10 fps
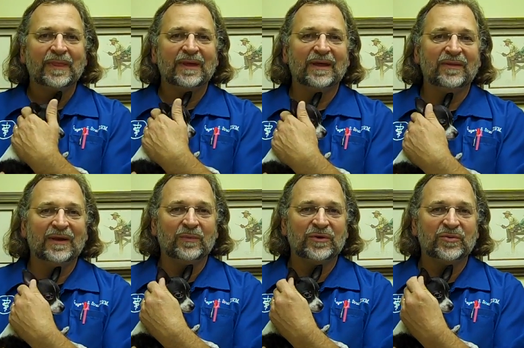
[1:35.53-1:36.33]
and
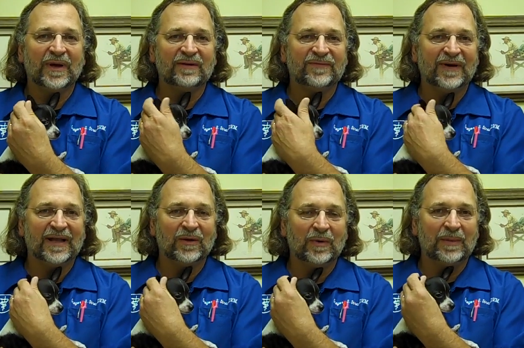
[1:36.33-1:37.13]
then we try to
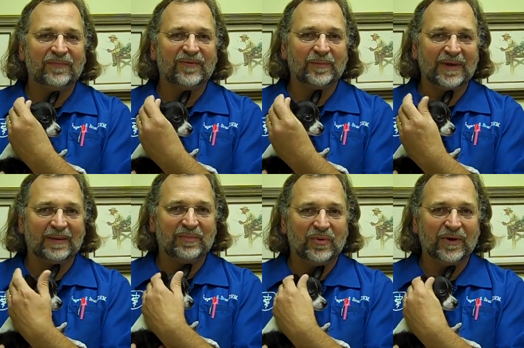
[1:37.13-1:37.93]
follow up from
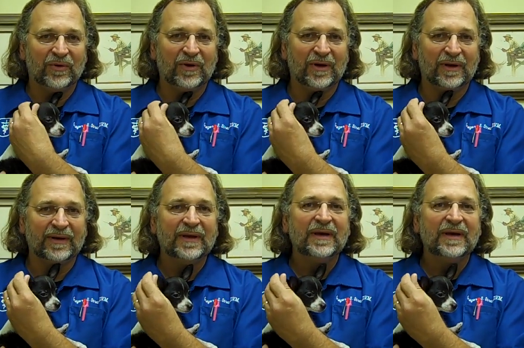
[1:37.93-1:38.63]
that point on.